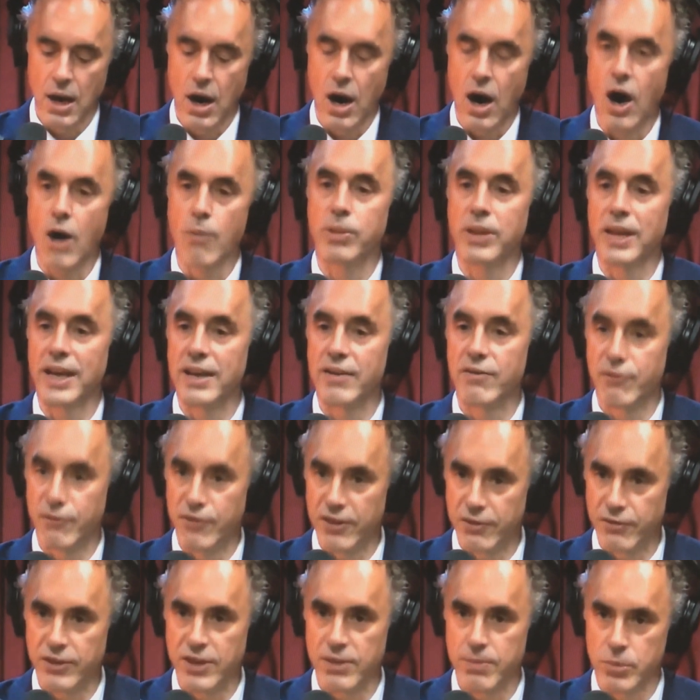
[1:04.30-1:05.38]
are played
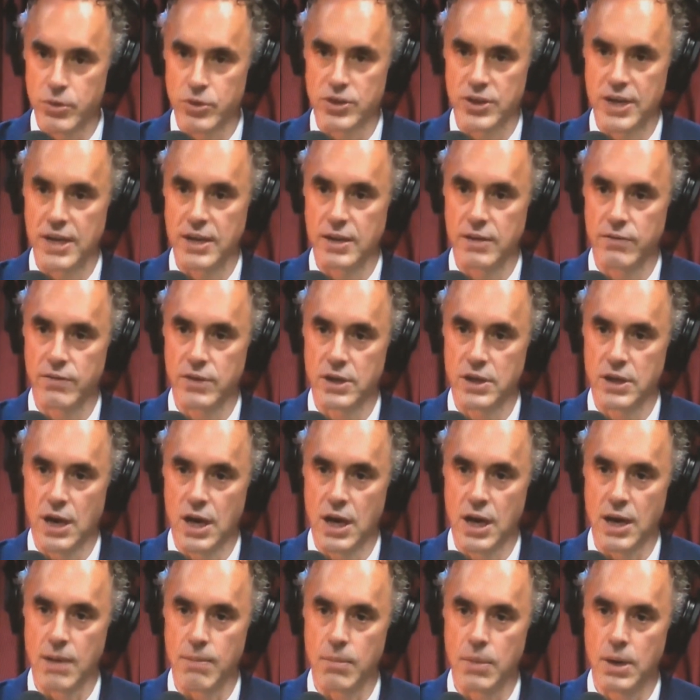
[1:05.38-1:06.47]
50% of the
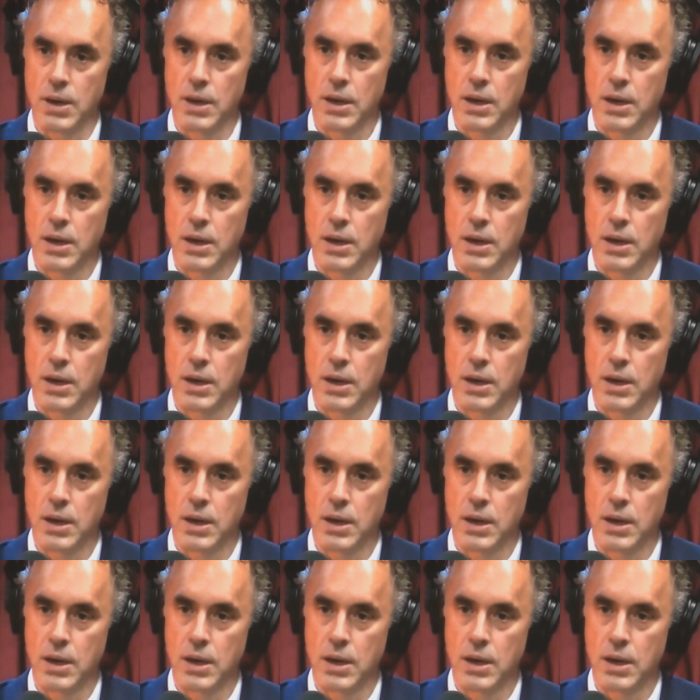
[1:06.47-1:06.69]
time.